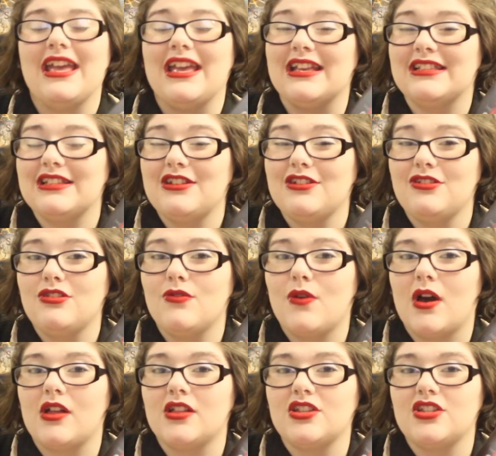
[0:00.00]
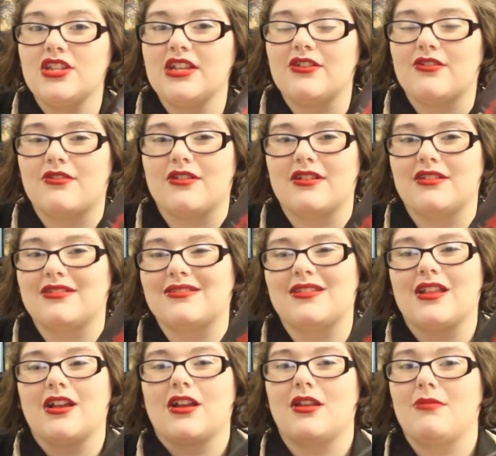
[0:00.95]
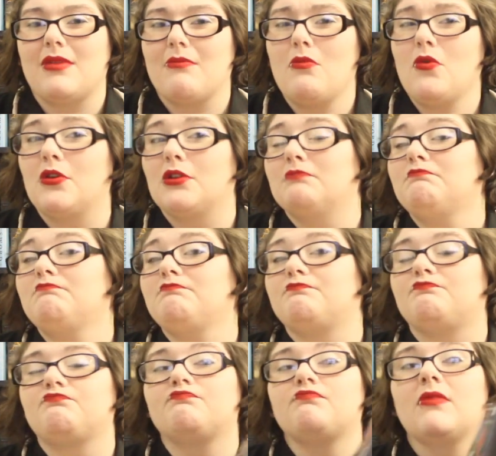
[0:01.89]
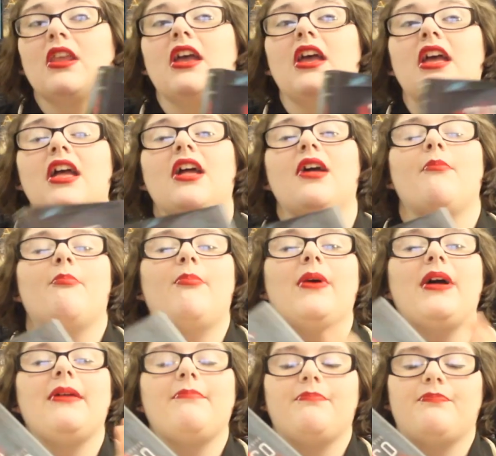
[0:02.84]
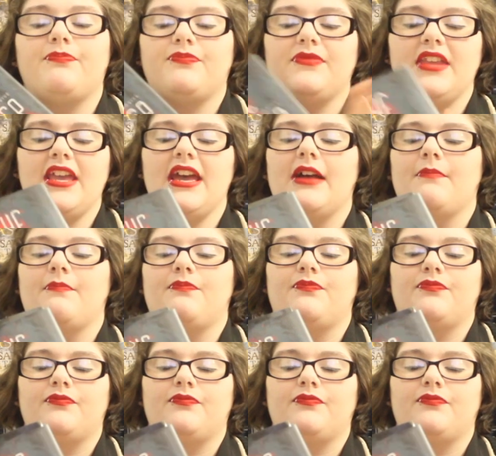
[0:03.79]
Is it a duology, or is there going to be more? But yeah,